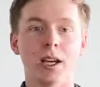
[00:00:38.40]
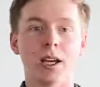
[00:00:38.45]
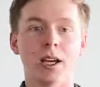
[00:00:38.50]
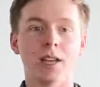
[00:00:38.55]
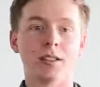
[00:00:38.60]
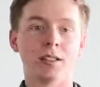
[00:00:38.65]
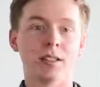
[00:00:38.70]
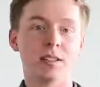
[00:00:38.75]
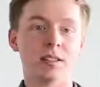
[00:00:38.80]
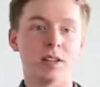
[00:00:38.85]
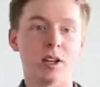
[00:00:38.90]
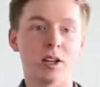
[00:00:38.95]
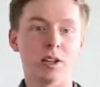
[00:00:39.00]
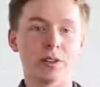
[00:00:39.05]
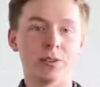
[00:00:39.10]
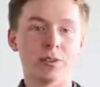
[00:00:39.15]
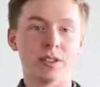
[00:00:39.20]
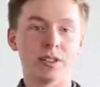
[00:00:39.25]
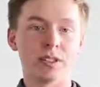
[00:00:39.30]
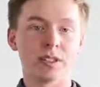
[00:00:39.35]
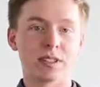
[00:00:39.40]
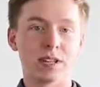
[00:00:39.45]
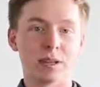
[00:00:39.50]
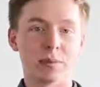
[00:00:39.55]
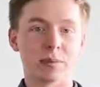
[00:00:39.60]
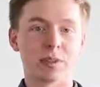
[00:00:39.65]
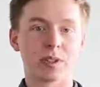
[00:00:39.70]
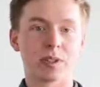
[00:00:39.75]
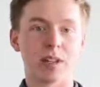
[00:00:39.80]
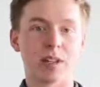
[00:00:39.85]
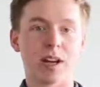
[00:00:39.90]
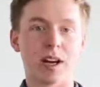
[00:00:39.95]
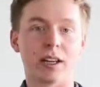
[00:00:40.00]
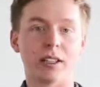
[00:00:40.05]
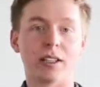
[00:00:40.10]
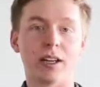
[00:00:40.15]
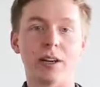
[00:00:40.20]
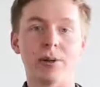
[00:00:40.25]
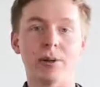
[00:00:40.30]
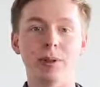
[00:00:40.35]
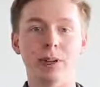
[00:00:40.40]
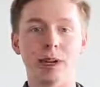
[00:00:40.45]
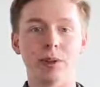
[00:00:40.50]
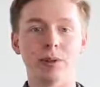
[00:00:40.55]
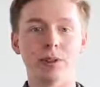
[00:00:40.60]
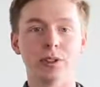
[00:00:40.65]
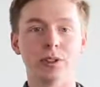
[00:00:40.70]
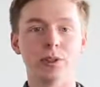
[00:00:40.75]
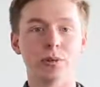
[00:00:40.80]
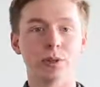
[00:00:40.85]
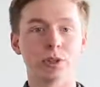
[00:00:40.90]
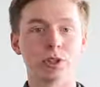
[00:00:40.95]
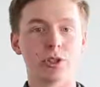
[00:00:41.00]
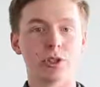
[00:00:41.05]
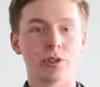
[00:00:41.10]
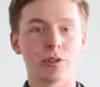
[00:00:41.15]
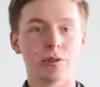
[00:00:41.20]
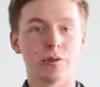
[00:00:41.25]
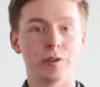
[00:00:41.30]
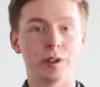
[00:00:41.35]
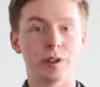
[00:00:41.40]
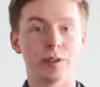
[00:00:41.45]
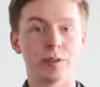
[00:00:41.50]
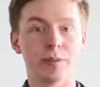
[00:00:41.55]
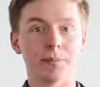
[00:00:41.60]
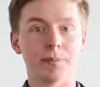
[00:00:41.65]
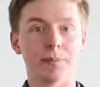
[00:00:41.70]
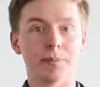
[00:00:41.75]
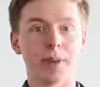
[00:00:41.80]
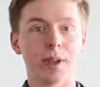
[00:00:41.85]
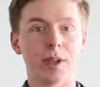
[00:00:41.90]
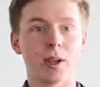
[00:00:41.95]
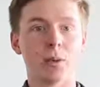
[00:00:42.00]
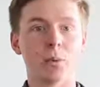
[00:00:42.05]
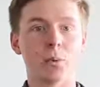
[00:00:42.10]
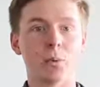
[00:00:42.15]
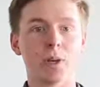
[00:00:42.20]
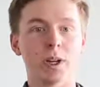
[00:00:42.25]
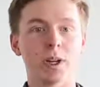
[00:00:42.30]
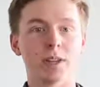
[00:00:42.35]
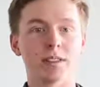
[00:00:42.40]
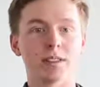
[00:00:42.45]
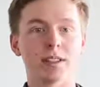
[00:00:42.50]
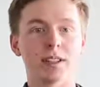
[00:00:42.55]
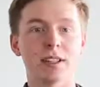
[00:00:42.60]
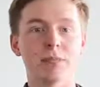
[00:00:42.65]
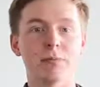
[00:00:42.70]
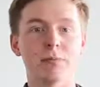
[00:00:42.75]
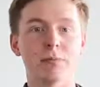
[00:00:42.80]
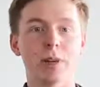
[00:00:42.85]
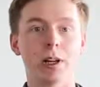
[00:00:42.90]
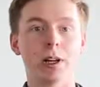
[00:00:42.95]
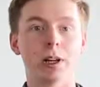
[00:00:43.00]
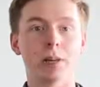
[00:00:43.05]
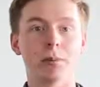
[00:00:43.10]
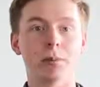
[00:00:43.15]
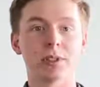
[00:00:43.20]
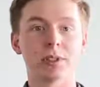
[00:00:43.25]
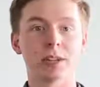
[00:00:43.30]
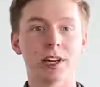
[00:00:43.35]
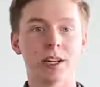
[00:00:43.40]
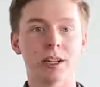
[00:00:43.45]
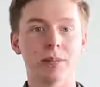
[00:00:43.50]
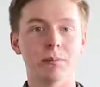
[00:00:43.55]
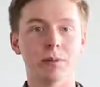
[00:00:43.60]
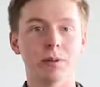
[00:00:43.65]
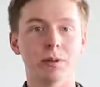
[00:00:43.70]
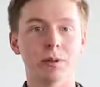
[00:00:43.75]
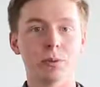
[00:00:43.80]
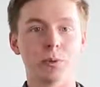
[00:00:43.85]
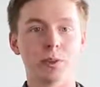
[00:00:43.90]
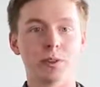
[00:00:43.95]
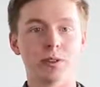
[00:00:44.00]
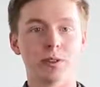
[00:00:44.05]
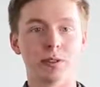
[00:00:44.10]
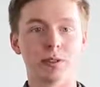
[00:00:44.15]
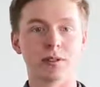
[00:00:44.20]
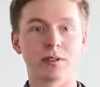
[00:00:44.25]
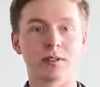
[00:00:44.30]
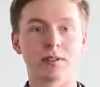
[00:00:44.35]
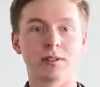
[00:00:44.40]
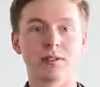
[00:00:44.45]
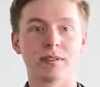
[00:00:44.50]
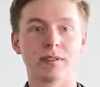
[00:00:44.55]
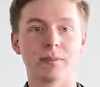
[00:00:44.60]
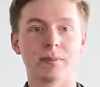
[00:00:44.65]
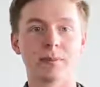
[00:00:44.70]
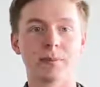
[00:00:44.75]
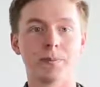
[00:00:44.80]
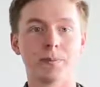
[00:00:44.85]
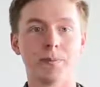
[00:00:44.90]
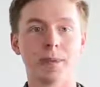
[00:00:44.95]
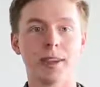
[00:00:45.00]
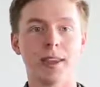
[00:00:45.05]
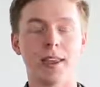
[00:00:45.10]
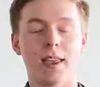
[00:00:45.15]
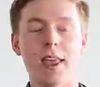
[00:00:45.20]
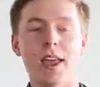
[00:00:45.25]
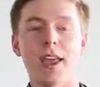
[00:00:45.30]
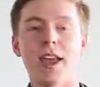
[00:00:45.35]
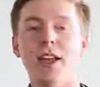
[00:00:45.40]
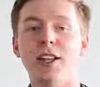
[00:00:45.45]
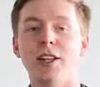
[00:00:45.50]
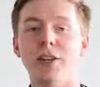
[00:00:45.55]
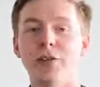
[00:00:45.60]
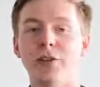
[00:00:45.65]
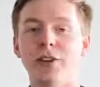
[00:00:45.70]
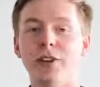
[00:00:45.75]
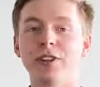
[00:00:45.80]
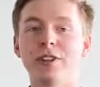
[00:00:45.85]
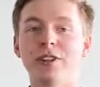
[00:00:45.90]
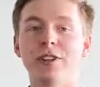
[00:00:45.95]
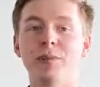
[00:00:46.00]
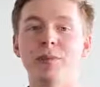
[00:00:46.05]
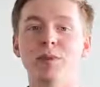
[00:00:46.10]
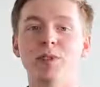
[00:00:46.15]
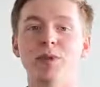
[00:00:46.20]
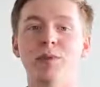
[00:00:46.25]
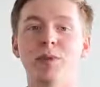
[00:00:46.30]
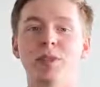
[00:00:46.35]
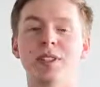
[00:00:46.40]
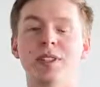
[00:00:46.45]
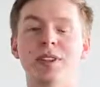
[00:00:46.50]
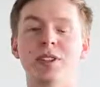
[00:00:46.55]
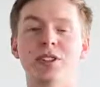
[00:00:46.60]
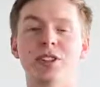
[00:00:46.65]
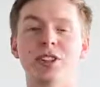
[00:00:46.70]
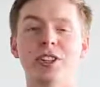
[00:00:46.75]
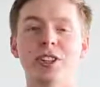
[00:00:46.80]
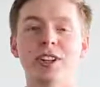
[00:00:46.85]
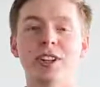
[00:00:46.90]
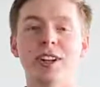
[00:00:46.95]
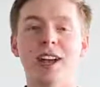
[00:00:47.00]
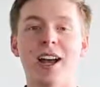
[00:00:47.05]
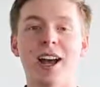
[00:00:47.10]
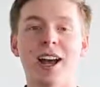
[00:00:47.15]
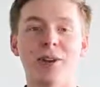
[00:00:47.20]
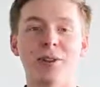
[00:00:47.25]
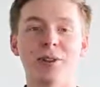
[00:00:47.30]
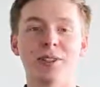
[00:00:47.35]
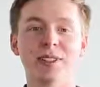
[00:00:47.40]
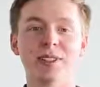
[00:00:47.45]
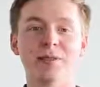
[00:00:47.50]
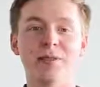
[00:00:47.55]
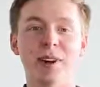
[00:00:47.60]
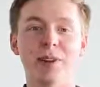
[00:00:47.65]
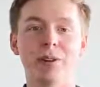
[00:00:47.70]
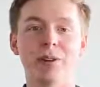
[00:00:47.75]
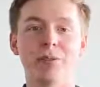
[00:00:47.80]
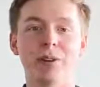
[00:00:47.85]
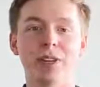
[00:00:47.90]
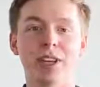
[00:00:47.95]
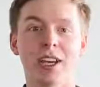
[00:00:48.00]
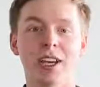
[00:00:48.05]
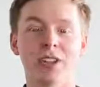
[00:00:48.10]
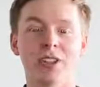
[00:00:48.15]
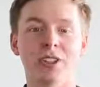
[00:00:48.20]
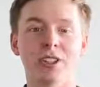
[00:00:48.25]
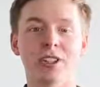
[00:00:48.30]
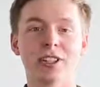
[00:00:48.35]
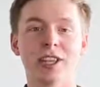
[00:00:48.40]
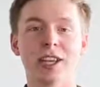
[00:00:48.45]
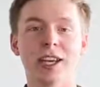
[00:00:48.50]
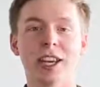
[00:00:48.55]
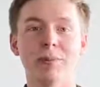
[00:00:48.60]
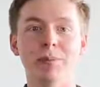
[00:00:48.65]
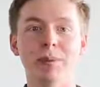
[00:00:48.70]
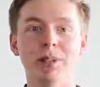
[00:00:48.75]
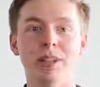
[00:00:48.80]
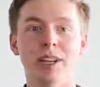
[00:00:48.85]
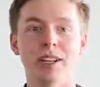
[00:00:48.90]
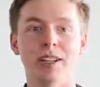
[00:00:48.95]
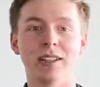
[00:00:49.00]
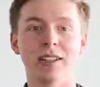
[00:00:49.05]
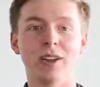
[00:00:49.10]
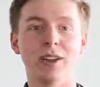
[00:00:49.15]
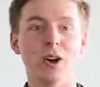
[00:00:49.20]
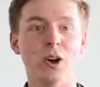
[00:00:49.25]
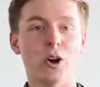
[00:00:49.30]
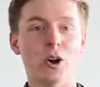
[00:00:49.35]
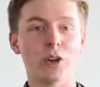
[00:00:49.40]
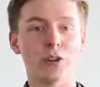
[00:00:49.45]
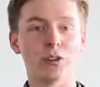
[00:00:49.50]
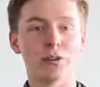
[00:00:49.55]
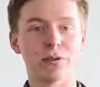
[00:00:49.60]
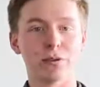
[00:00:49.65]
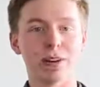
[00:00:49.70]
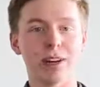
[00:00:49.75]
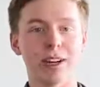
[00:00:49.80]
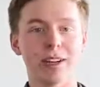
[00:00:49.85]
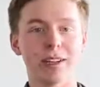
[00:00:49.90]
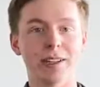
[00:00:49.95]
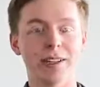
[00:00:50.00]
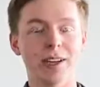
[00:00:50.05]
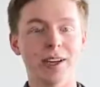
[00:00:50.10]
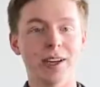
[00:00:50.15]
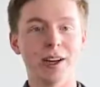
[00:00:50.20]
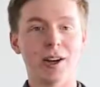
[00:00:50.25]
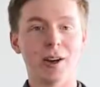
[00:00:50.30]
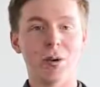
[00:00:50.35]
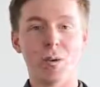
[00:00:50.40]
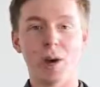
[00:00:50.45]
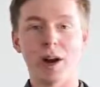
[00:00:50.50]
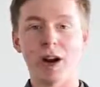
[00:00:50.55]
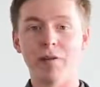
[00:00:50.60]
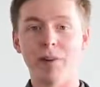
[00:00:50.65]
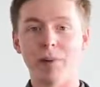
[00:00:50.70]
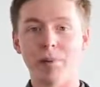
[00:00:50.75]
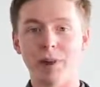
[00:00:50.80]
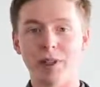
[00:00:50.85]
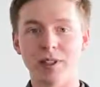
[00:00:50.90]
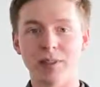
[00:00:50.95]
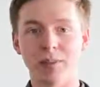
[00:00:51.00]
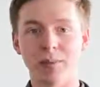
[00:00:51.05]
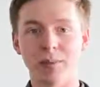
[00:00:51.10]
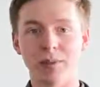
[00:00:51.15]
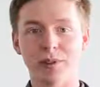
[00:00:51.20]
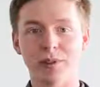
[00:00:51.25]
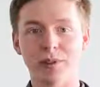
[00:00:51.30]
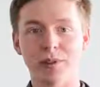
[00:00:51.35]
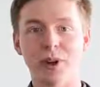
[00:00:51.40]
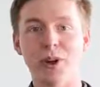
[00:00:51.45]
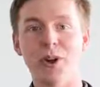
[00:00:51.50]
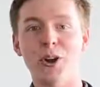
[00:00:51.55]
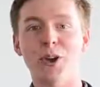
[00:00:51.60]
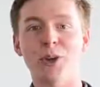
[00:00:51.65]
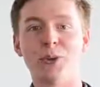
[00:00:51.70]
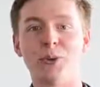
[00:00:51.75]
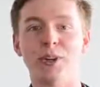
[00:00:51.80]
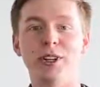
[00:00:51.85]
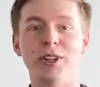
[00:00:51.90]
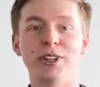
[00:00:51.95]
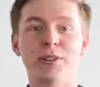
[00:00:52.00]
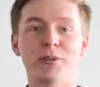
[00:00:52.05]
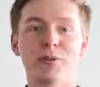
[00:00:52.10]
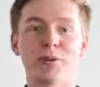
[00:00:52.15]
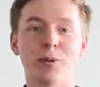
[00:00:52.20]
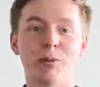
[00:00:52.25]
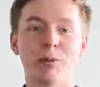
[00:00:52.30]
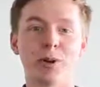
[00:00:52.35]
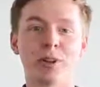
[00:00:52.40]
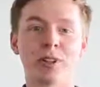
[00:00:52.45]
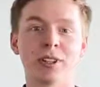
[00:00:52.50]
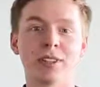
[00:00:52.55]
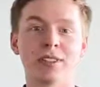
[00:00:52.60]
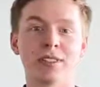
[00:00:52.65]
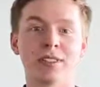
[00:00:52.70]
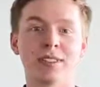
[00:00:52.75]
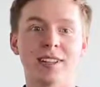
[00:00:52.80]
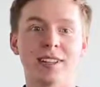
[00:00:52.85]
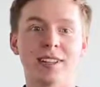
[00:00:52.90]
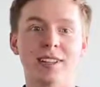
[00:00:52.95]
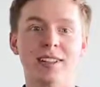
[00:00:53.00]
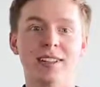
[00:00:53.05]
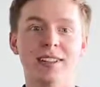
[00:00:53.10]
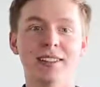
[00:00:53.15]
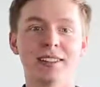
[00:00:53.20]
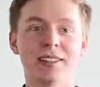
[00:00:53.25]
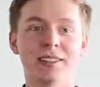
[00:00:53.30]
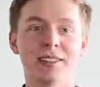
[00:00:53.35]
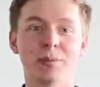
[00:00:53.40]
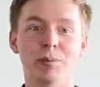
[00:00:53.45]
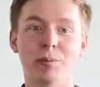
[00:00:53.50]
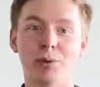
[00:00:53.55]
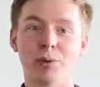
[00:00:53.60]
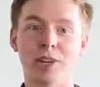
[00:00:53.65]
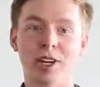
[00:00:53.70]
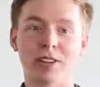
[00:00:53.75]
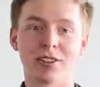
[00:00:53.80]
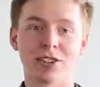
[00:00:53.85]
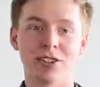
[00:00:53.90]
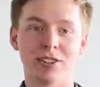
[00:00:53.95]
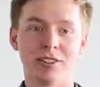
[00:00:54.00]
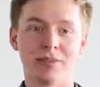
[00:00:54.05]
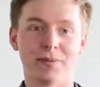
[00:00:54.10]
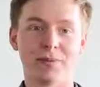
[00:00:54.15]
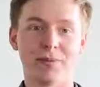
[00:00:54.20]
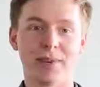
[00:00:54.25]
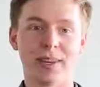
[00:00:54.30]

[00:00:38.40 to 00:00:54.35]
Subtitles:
Since all of these steps are carried out in the virtual sphere, we can save valuable time and resources. The first team is researching how this verification can be done on the fly, wherever possible, ranging from product design to production,